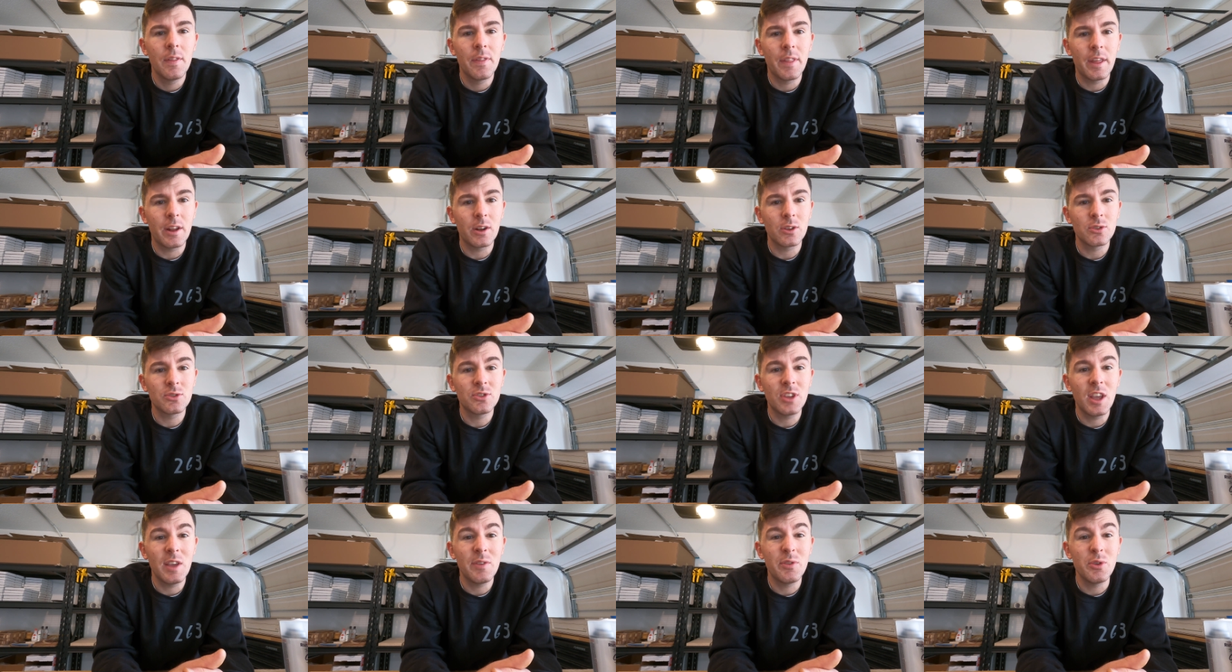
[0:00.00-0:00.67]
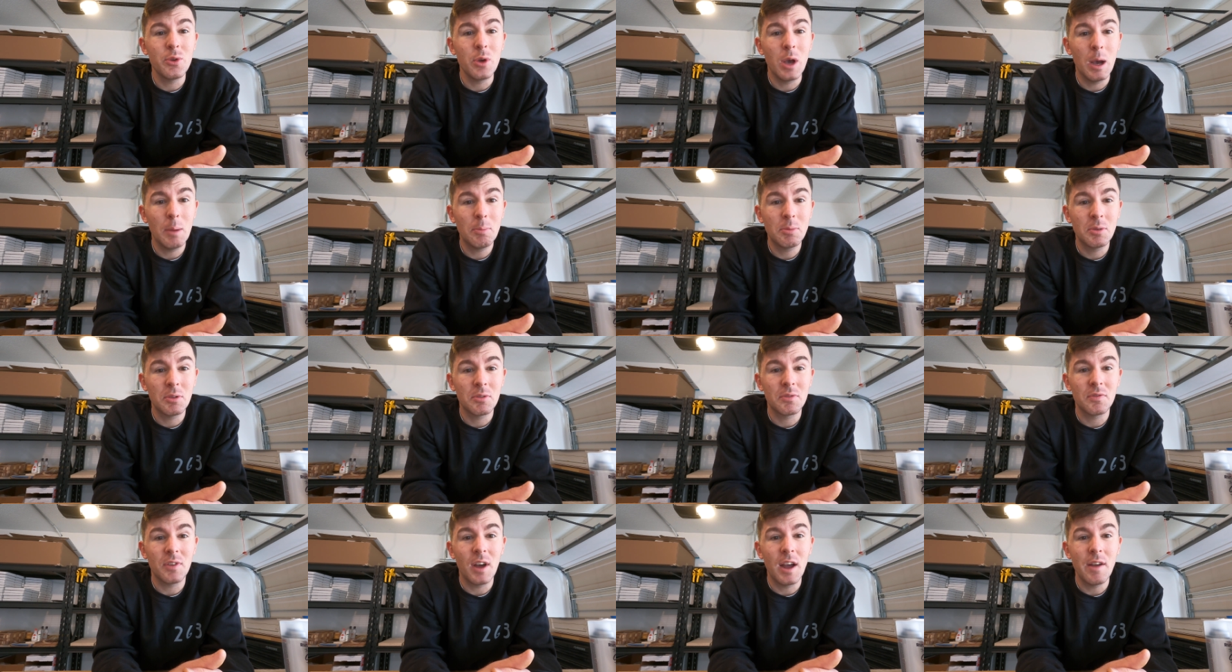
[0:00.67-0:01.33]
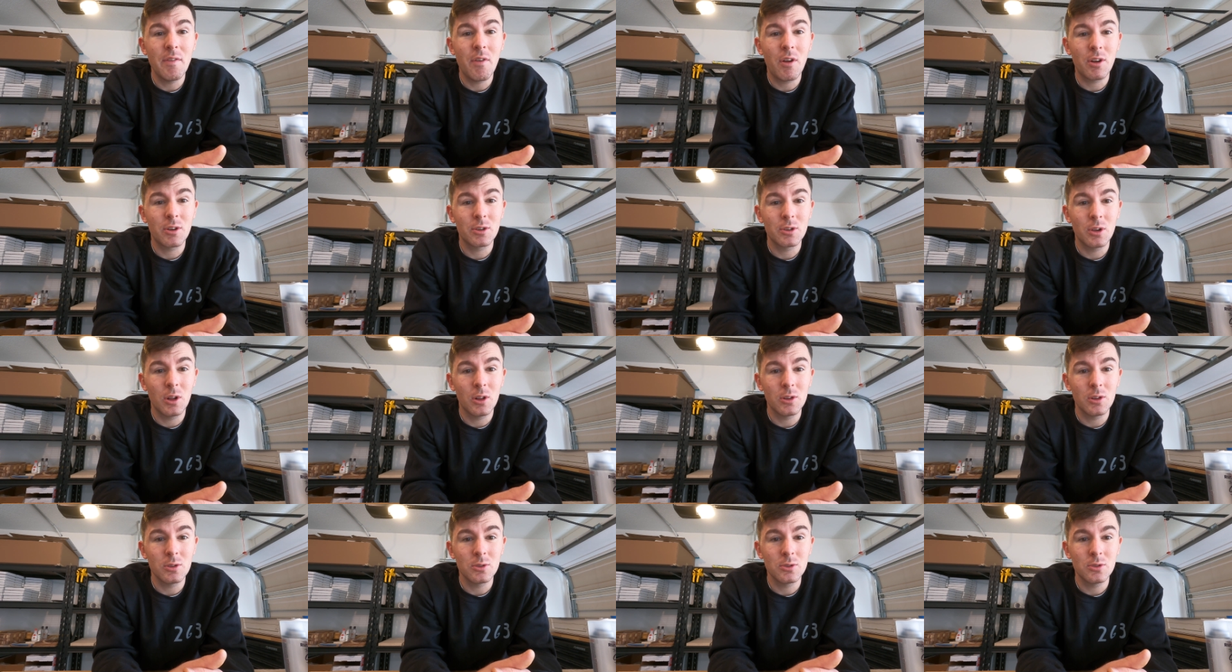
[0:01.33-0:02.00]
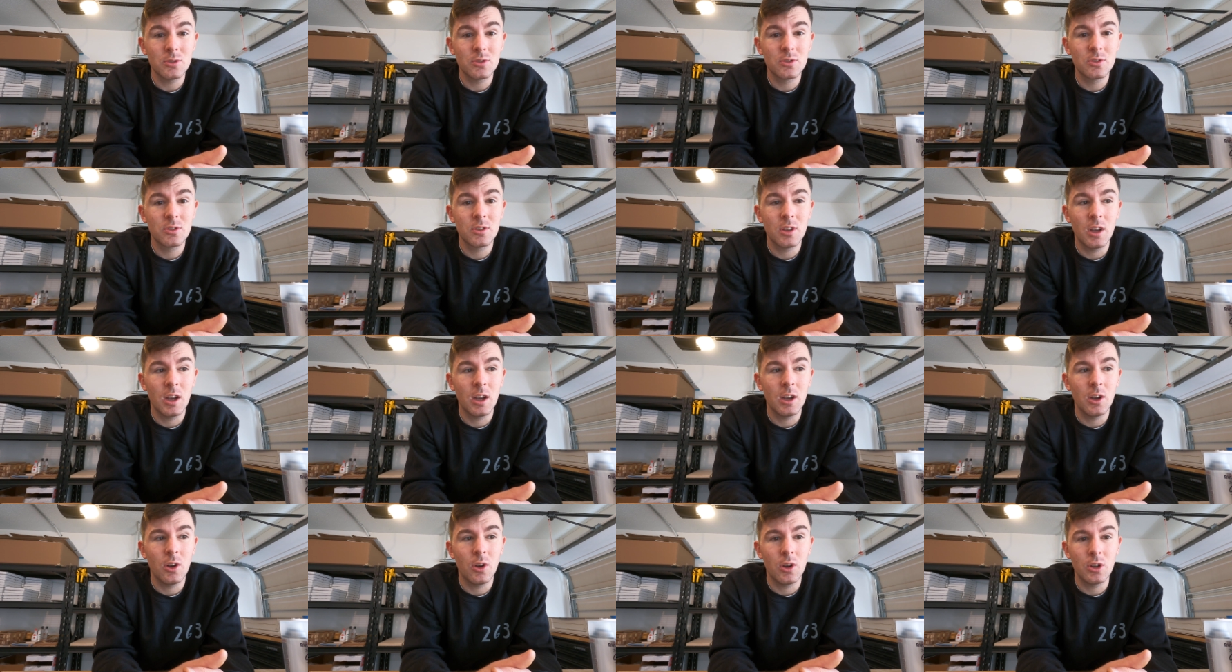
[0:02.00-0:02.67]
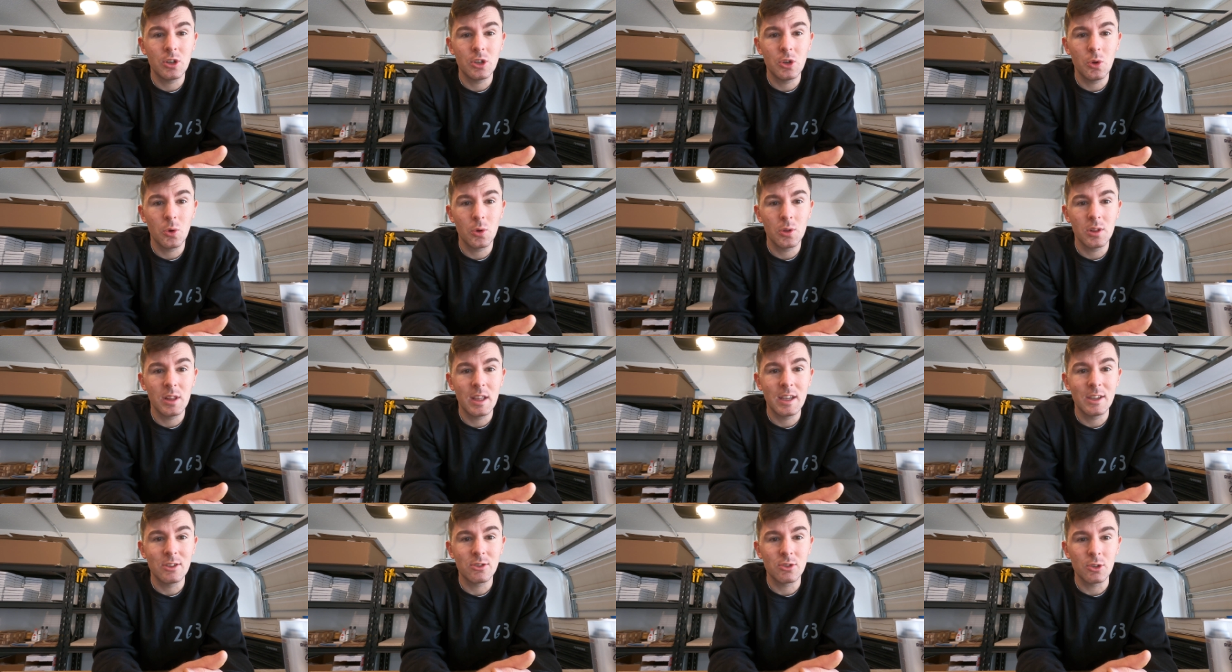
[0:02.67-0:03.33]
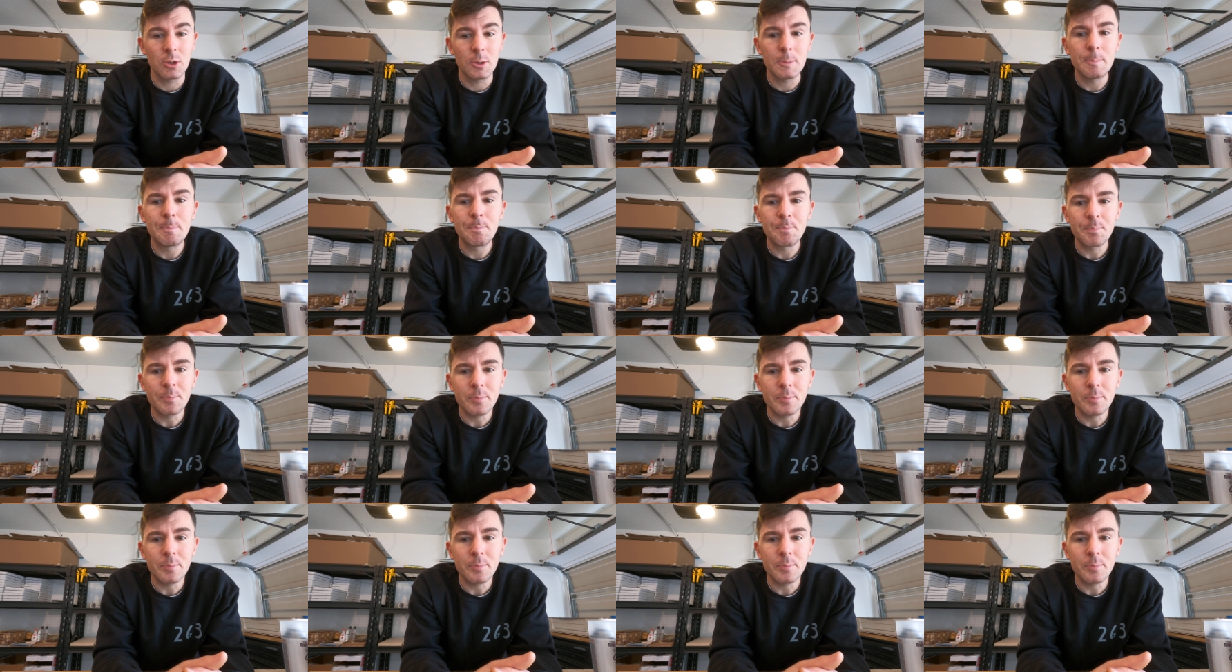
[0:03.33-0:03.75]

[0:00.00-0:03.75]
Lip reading: That'll save you up to $500 on your laser.